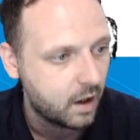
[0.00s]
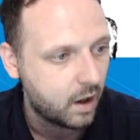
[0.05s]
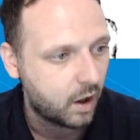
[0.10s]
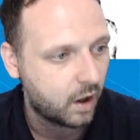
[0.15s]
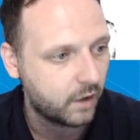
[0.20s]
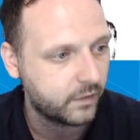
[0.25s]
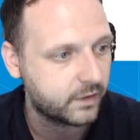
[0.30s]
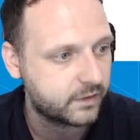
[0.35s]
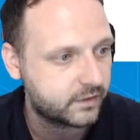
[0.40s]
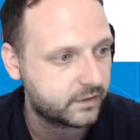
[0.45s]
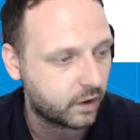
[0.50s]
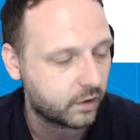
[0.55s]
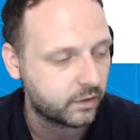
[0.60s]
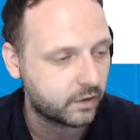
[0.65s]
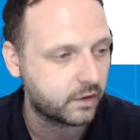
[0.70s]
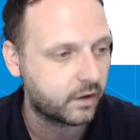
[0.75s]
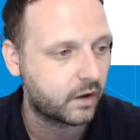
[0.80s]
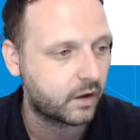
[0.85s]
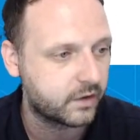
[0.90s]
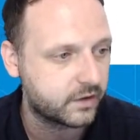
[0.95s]
On
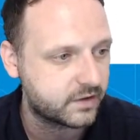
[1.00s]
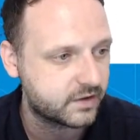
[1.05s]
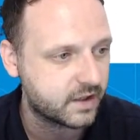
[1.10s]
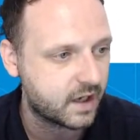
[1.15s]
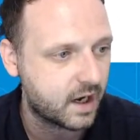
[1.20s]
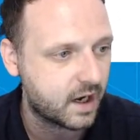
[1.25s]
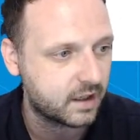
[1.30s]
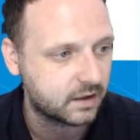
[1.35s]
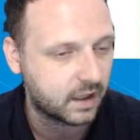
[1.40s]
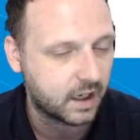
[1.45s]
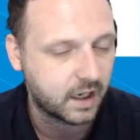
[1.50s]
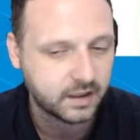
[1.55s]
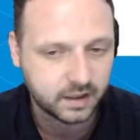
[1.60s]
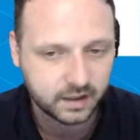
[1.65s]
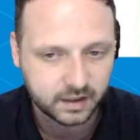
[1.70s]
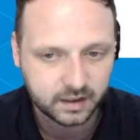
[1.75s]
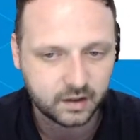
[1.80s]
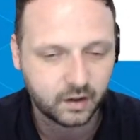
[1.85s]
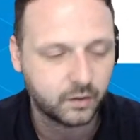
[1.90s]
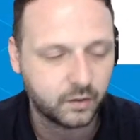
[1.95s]
the sideline, and
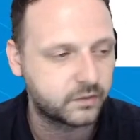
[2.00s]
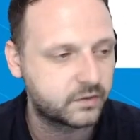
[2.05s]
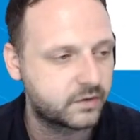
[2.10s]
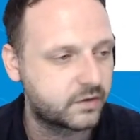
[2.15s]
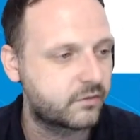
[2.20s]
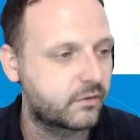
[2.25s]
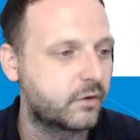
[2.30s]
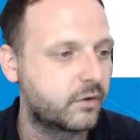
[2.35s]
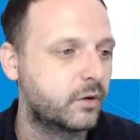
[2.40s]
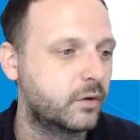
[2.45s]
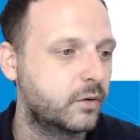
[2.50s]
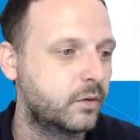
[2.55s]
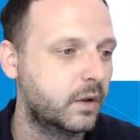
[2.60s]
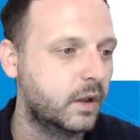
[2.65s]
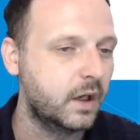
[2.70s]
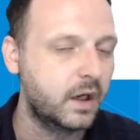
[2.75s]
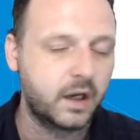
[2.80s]
he goes through.